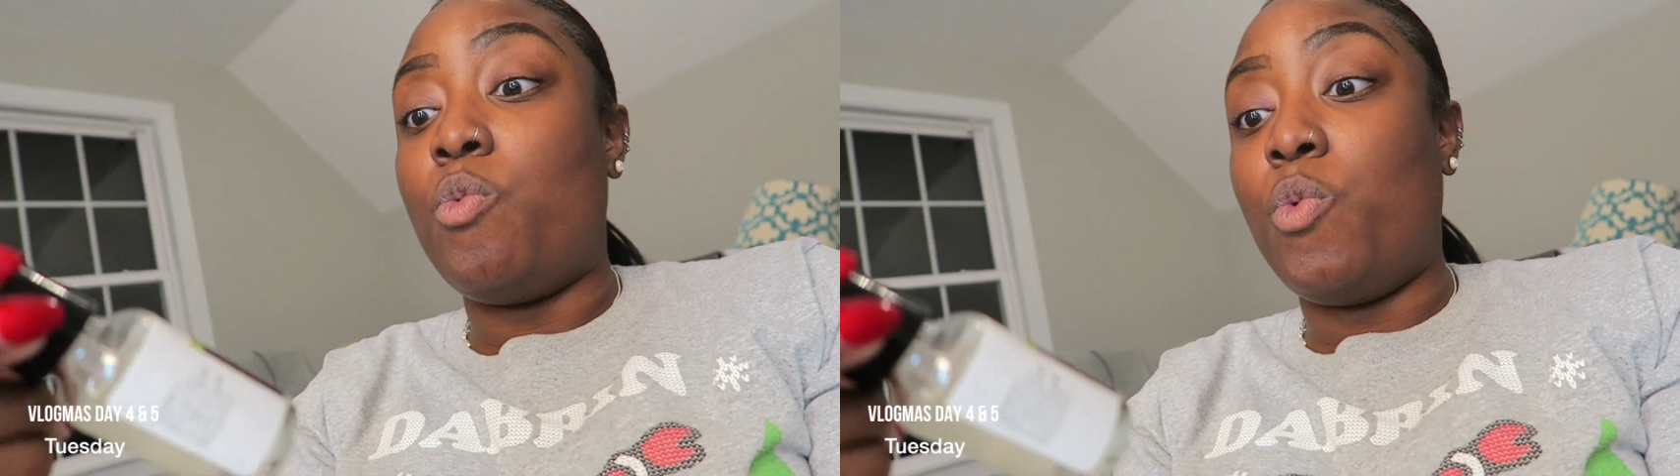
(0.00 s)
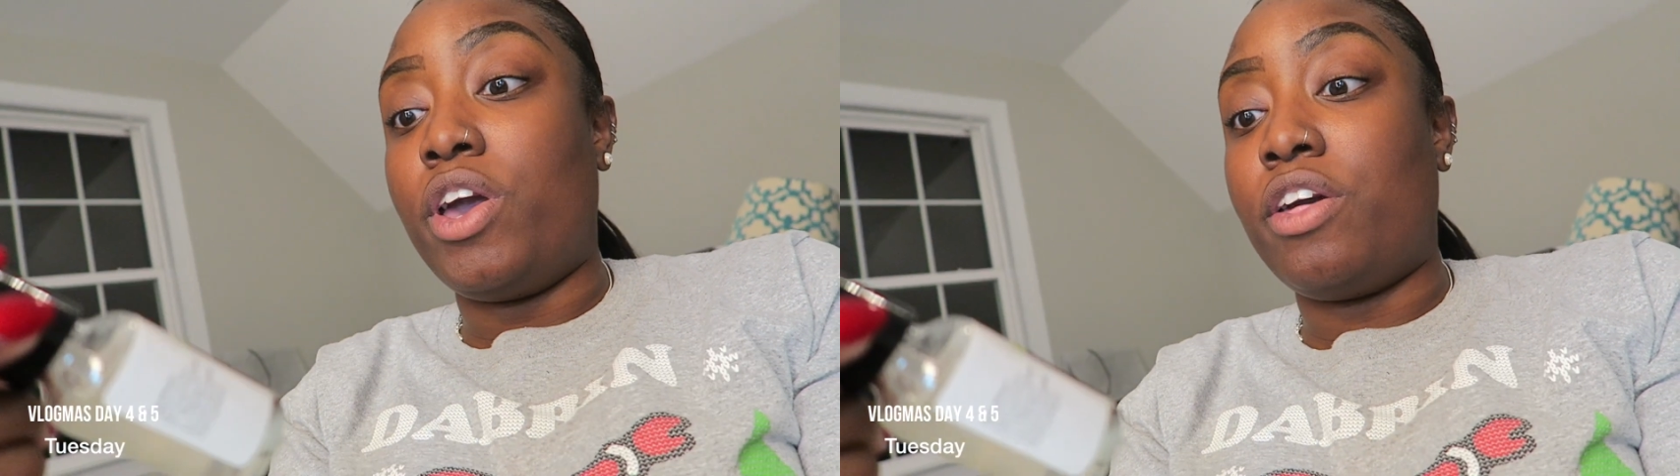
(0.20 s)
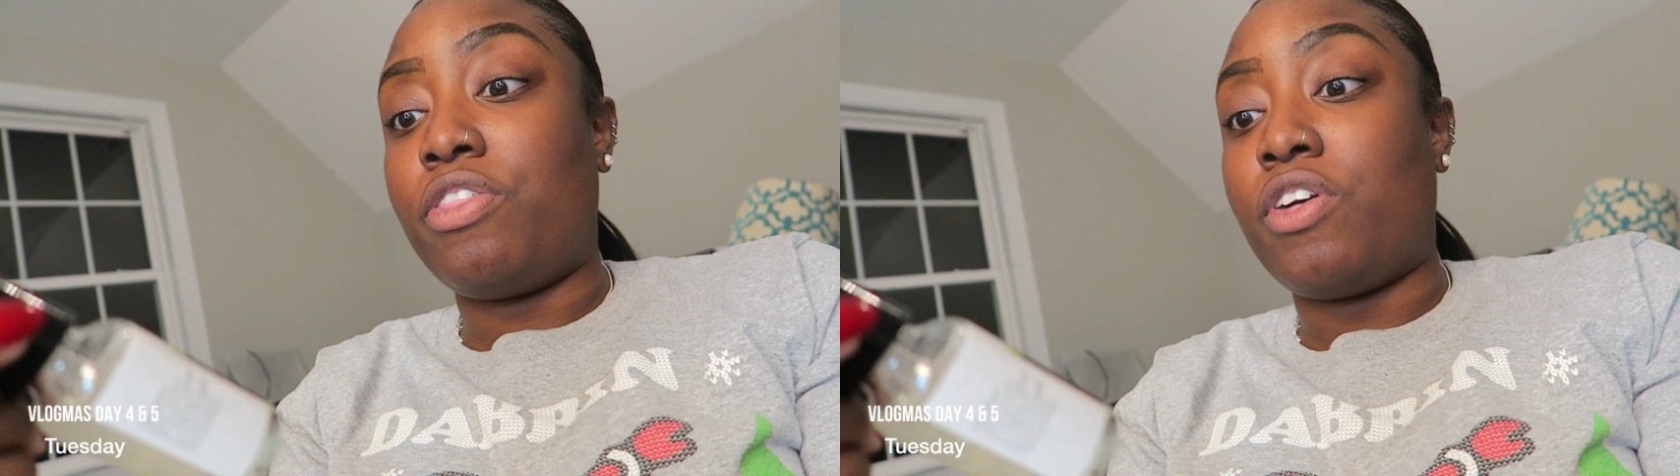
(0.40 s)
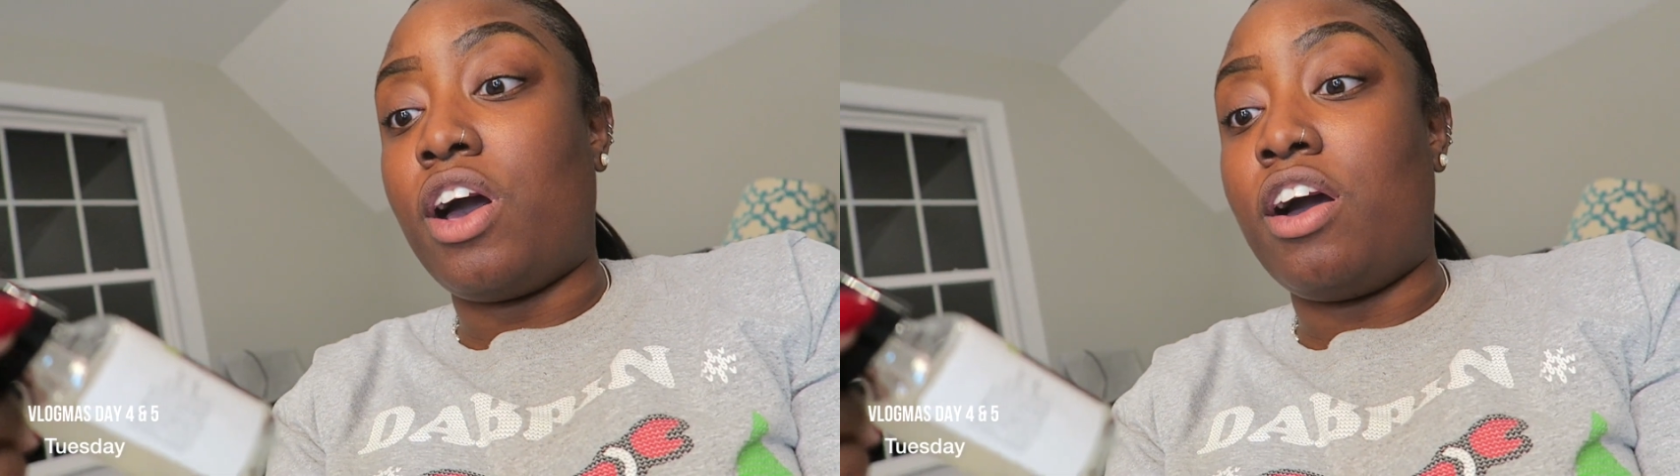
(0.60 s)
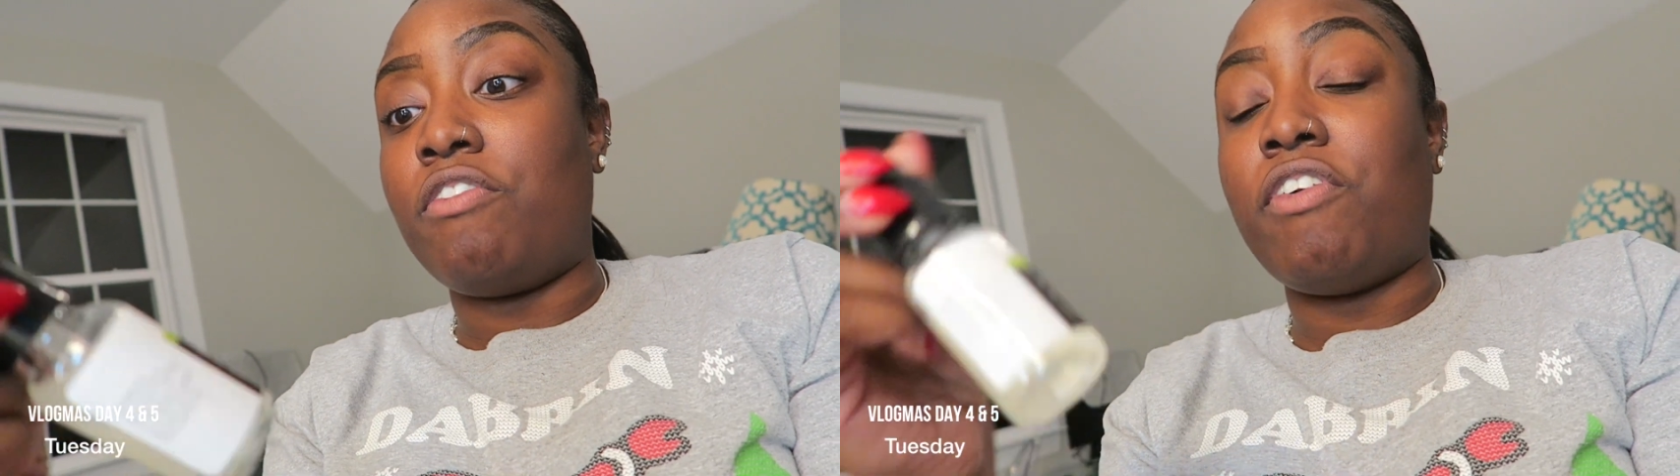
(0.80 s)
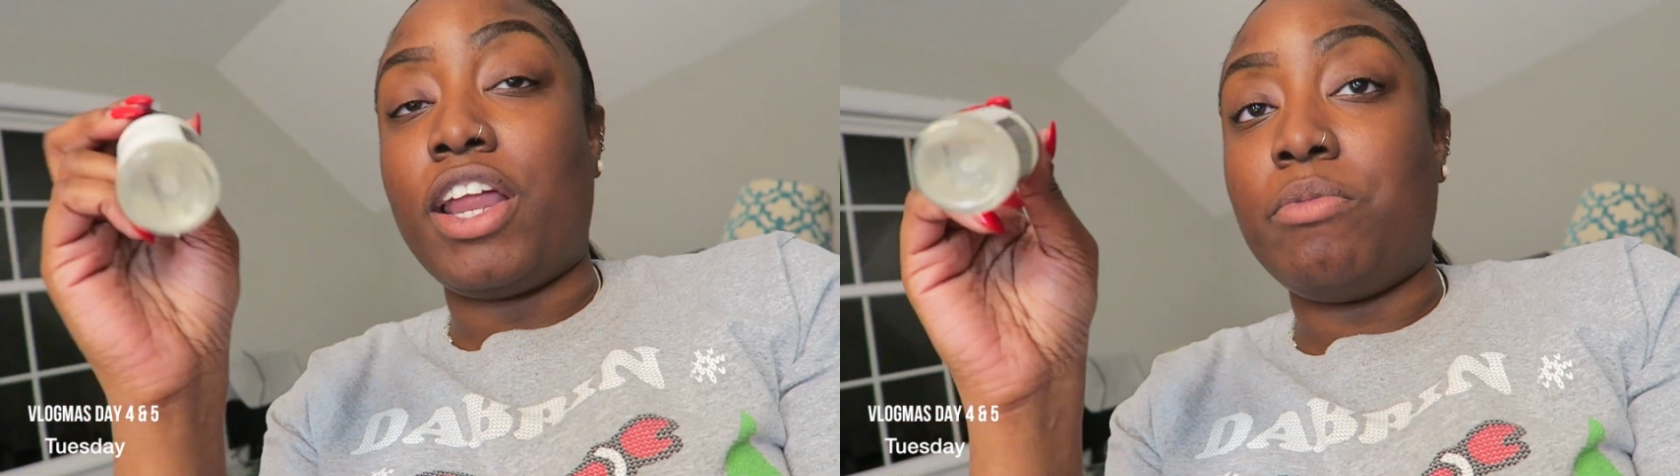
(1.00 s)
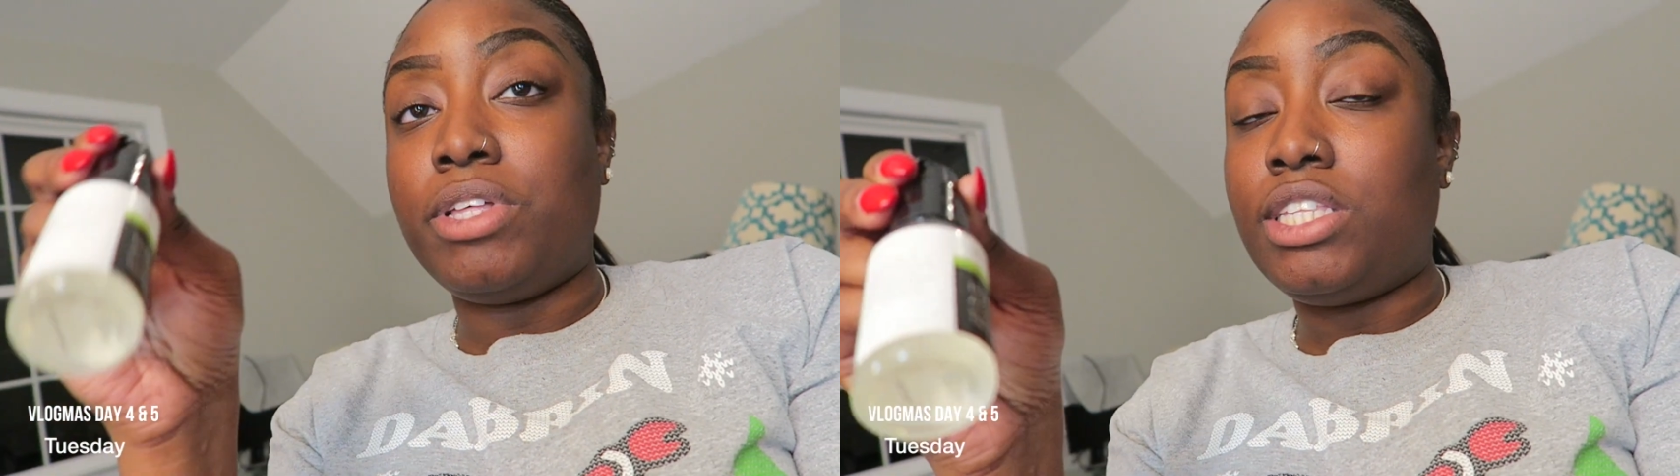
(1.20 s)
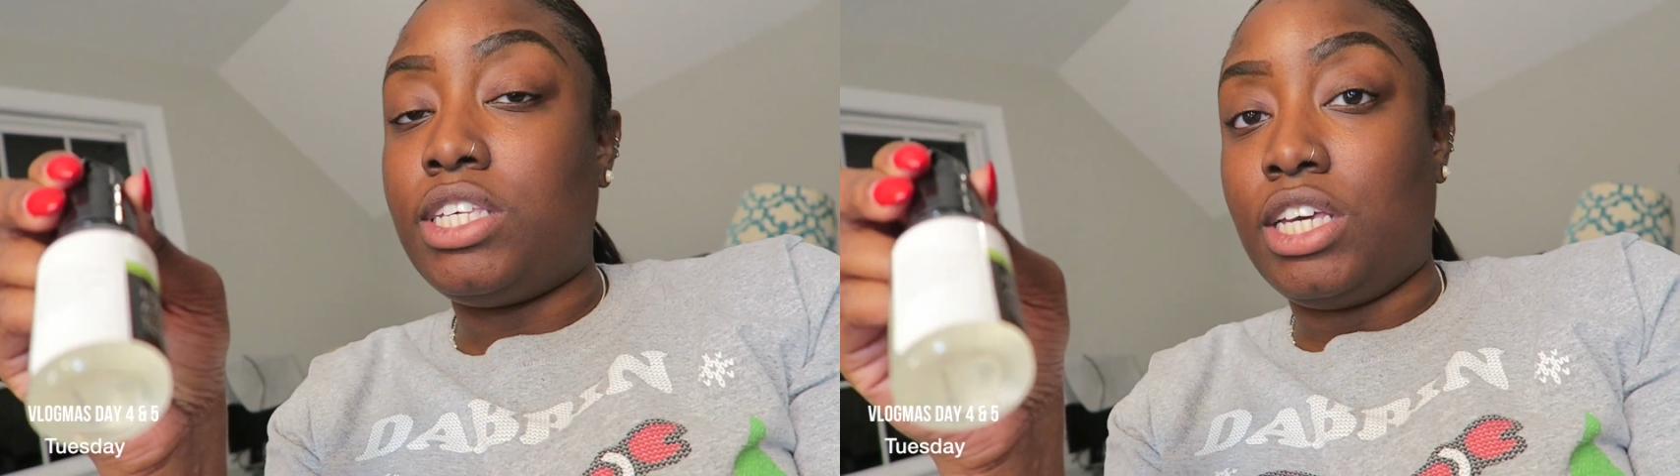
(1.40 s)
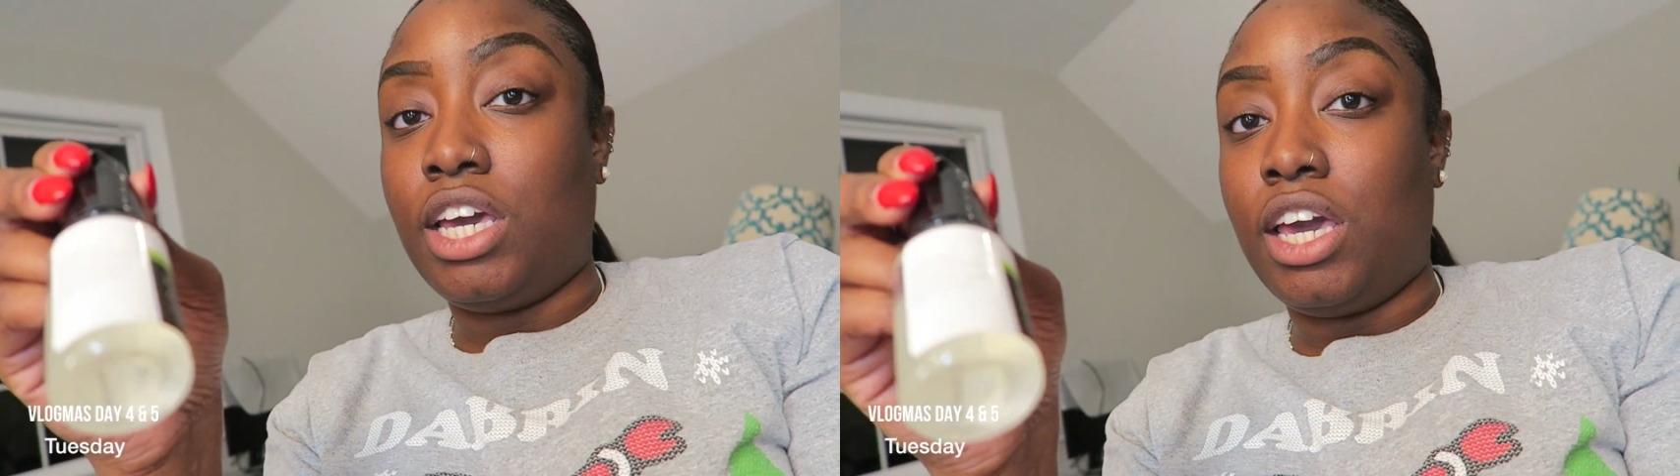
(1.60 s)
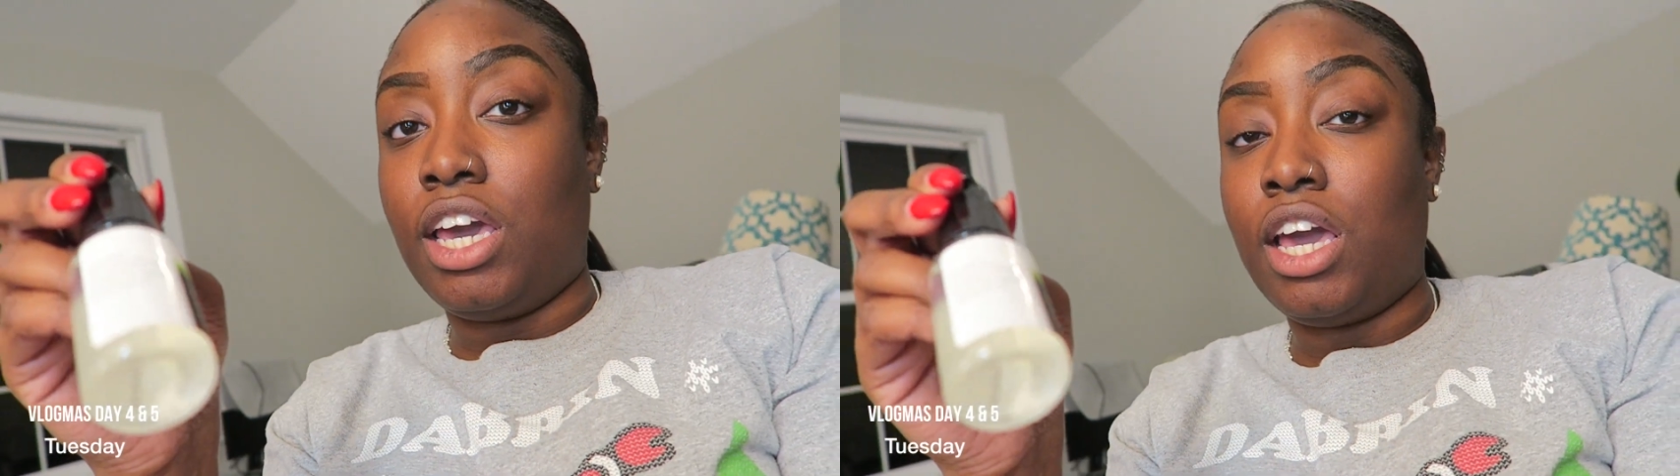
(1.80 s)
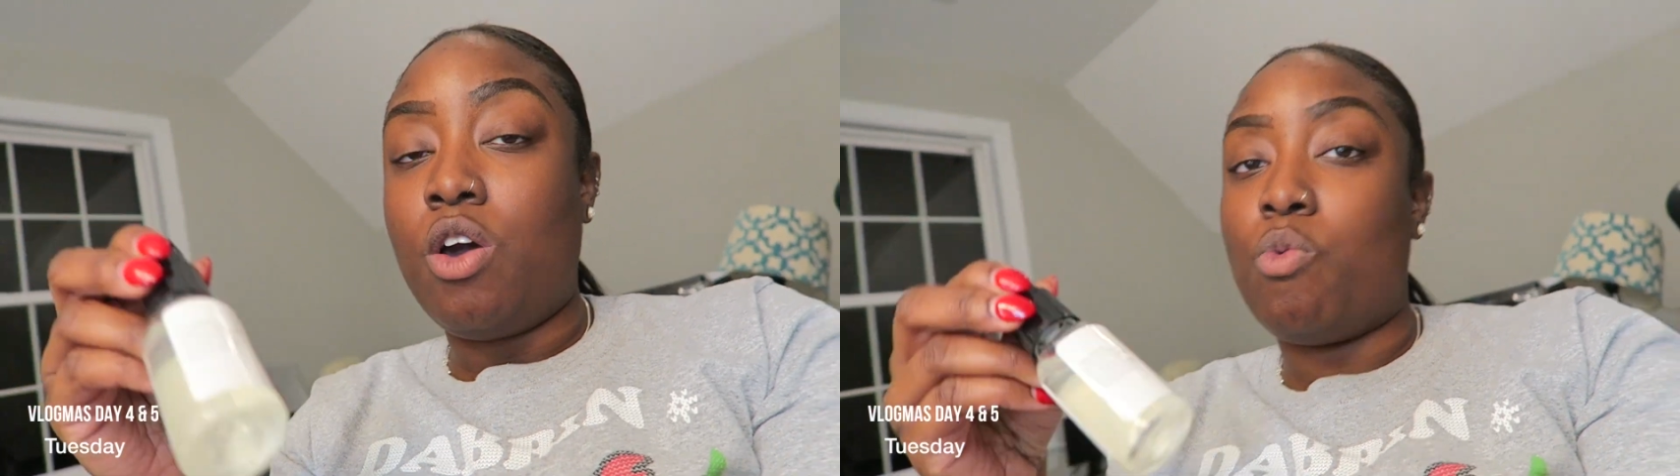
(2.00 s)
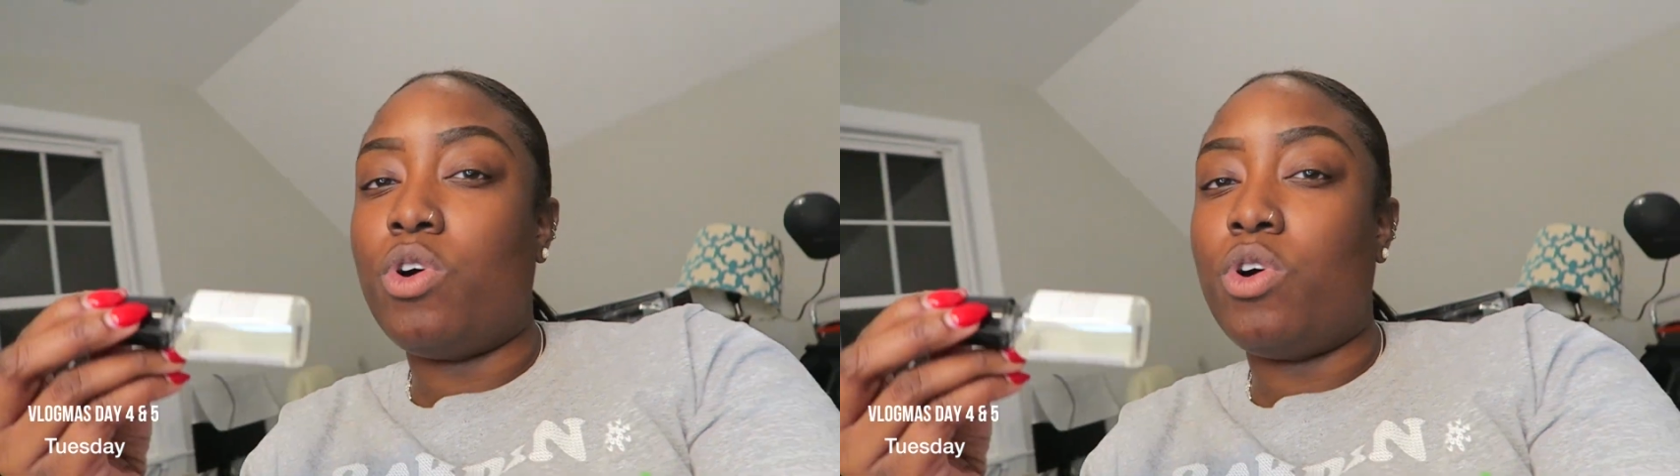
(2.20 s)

with vitamin C.